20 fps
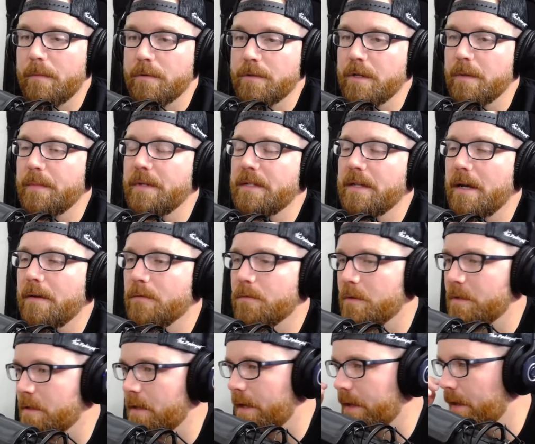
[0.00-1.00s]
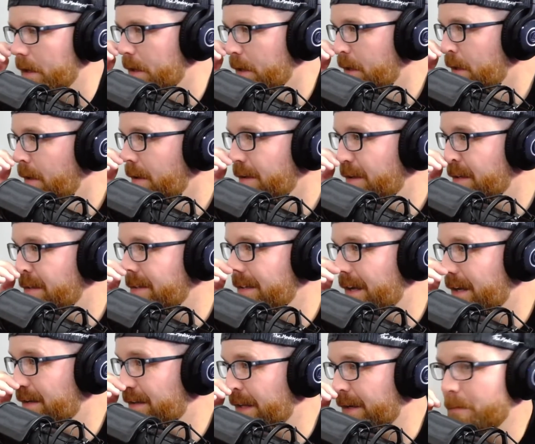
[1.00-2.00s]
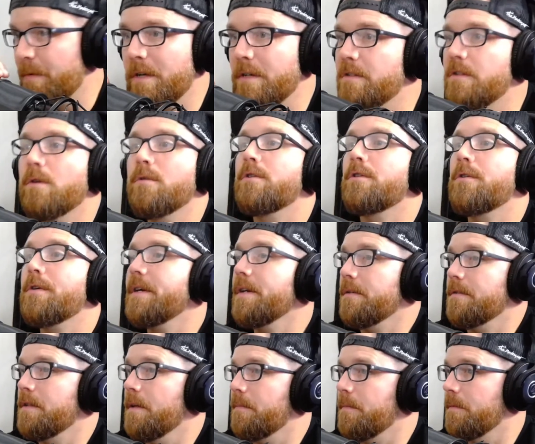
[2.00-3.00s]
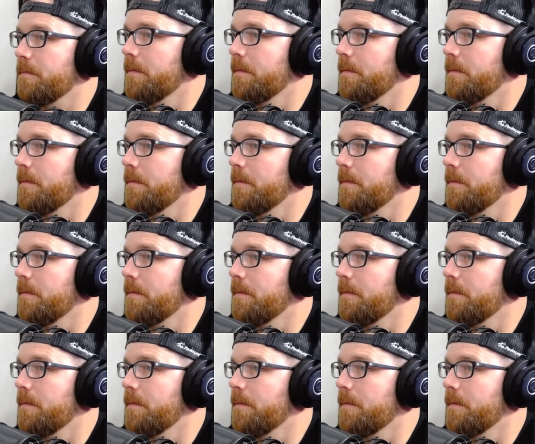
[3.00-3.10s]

There's going to be times where it's like, it's not like we just don't agree on something.